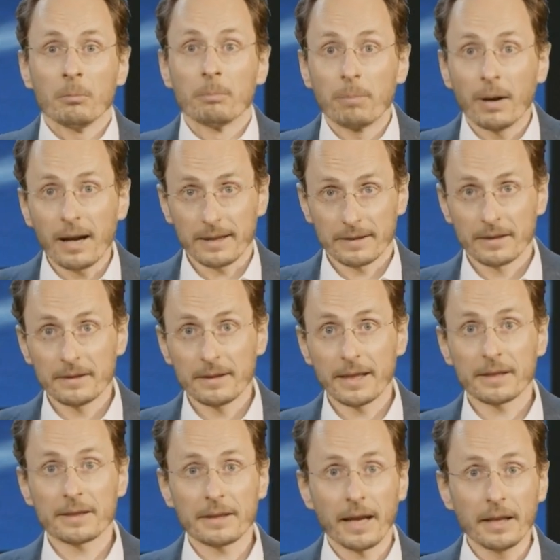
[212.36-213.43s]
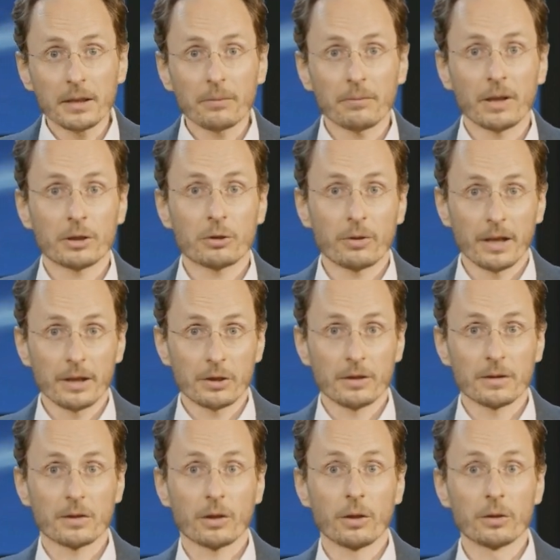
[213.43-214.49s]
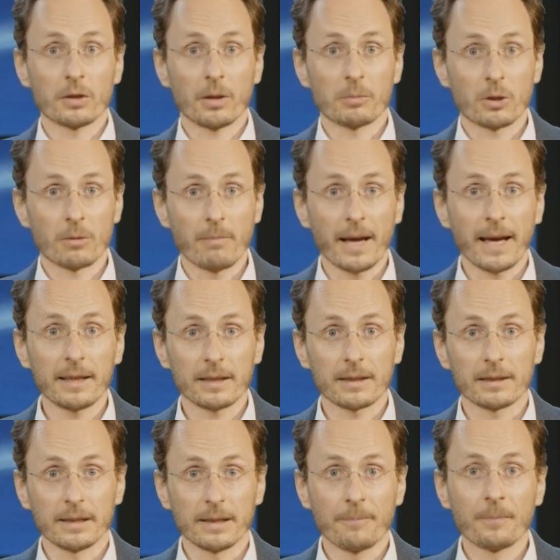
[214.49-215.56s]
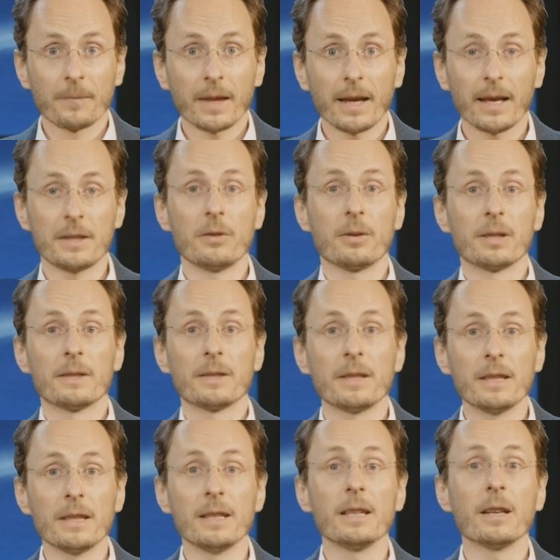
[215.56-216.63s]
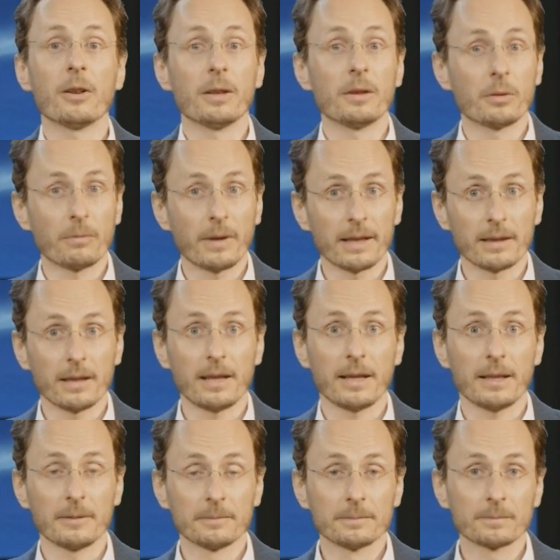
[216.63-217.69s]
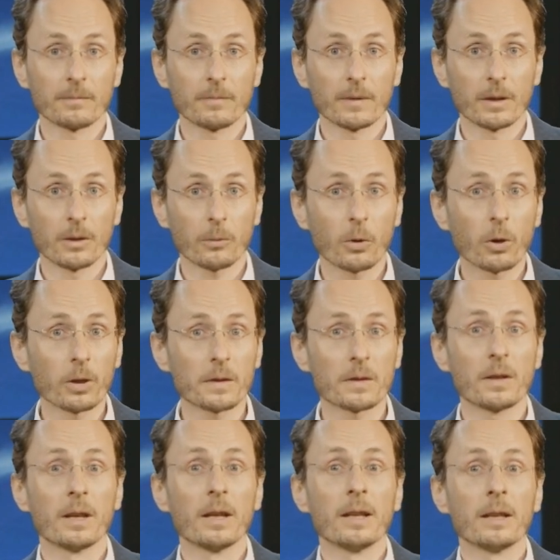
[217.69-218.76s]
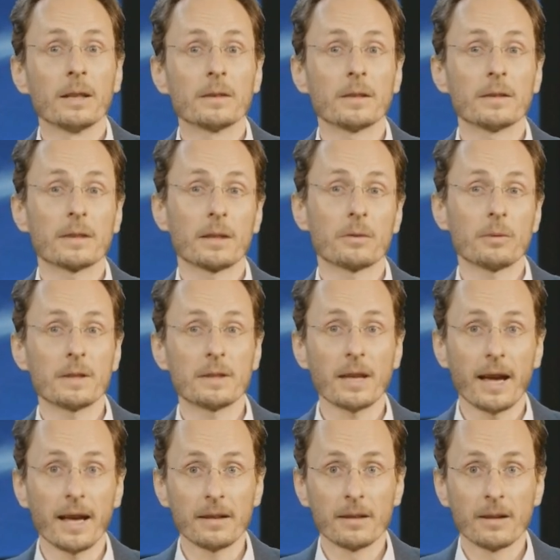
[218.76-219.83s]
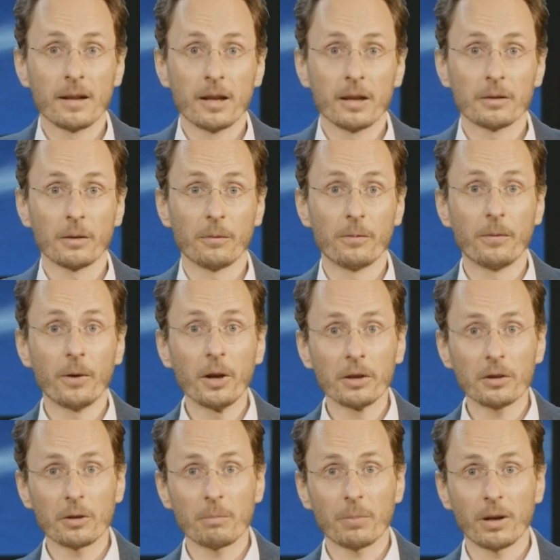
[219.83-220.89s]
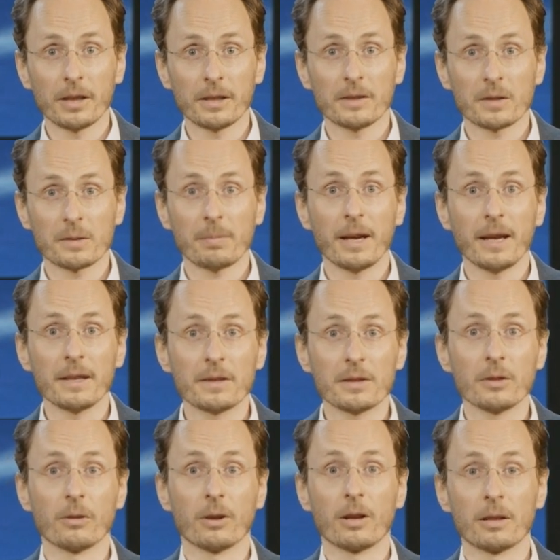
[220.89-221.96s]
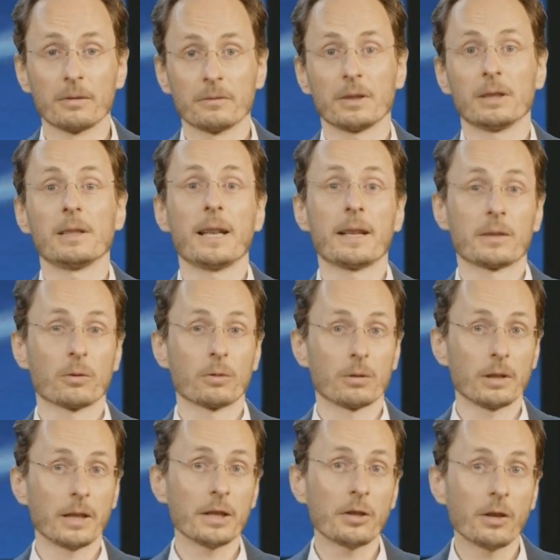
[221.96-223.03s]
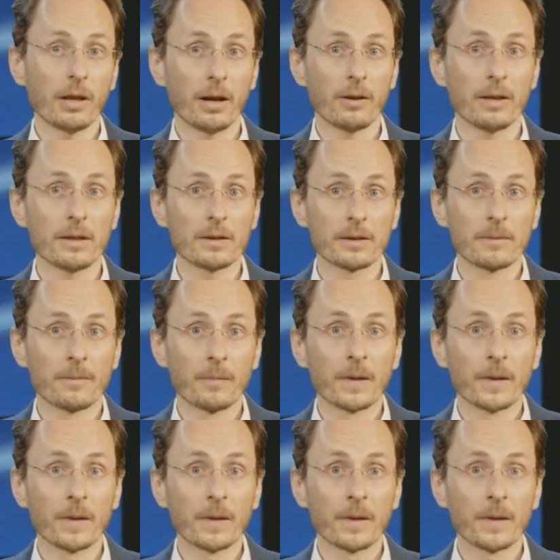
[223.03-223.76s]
But the extent of fluctuations goes up dramatically, as you can see here in the red line. Of course, since as we said, the further apart in space you are, the less correlation there is.